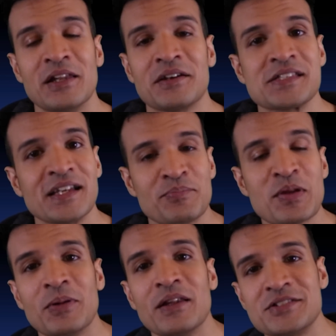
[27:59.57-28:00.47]
It looks like
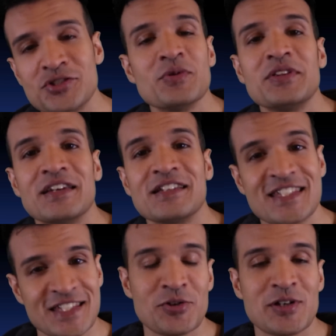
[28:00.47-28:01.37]
people are doing things
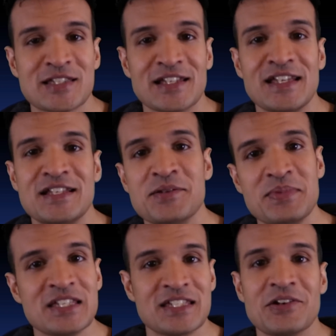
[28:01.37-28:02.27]
seriously to
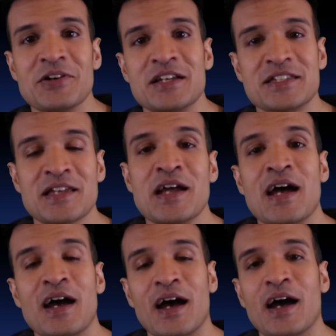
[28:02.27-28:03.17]
be serious,
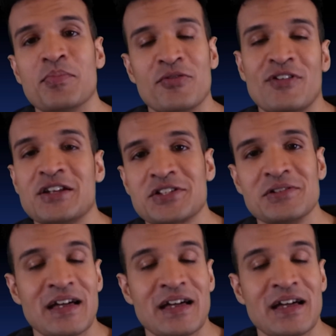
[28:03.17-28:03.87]
professional